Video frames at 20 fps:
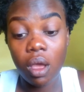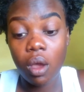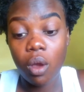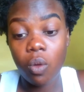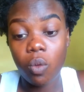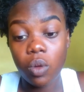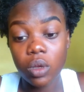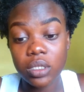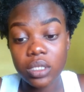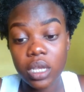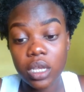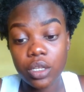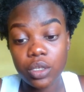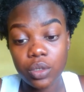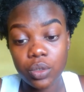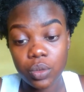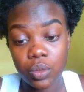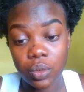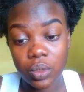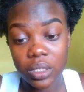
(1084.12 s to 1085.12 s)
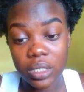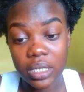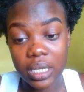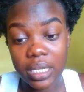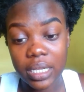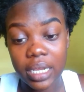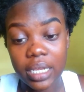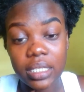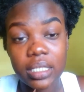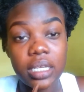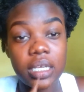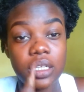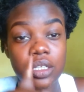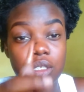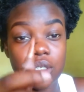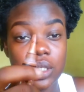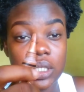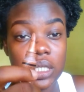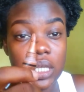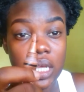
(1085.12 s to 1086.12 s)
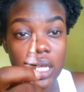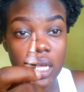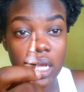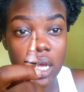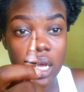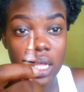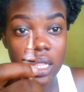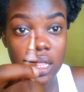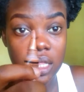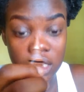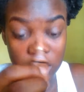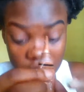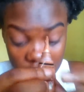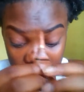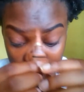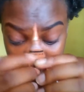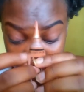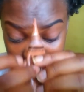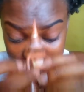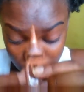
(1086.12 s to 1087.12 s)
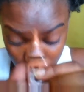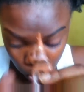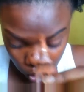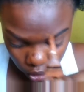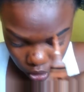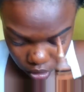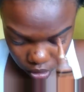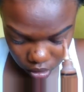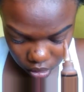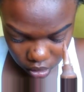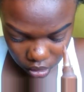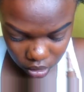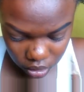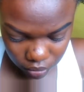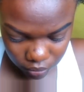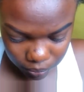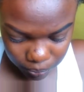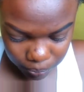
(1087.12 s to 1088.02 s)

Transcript: what I do is that I tend to take this first